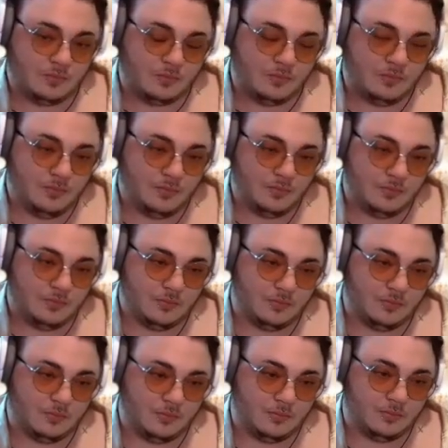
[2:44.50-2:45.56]

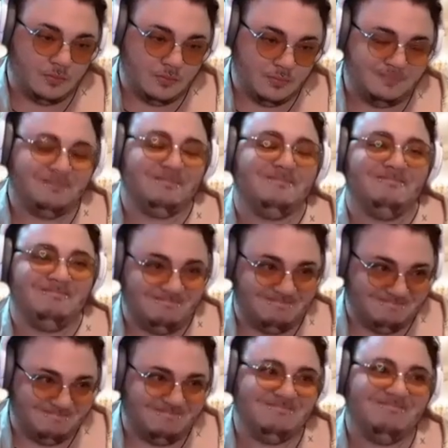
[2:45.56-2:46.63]

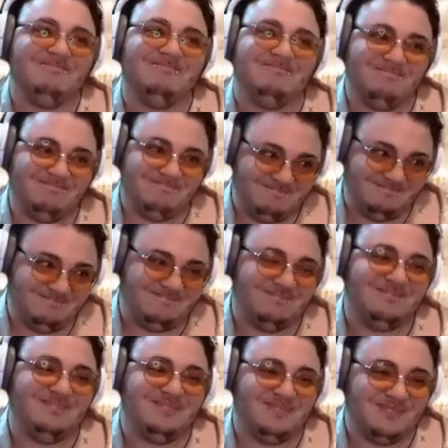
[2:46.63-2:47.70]

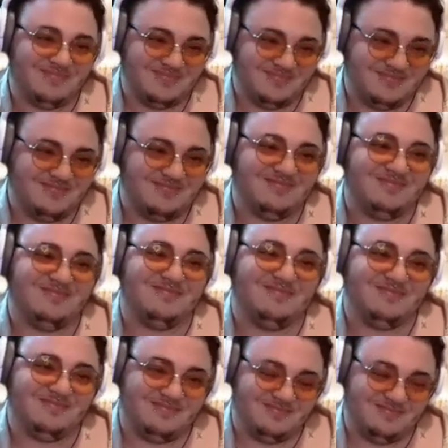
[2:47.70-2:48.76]

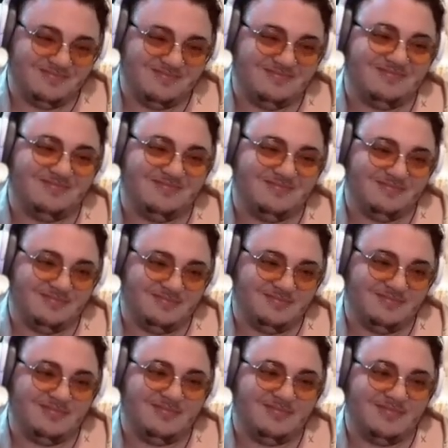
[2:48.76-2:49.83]

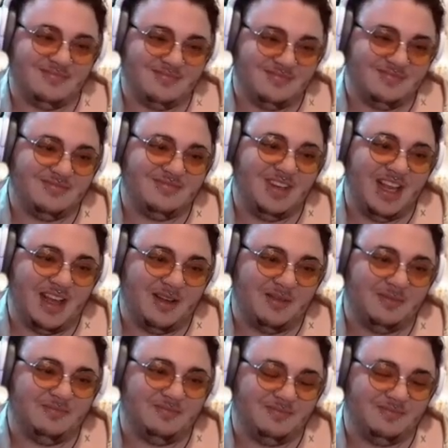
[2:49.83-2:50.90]

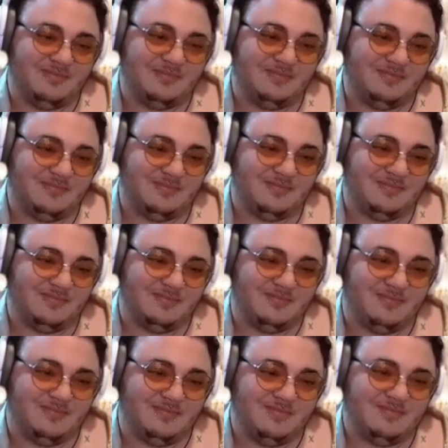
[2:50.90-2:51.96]

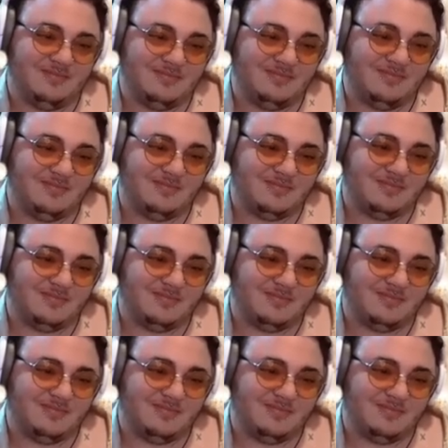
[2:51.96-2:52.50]
This person isn't speaking.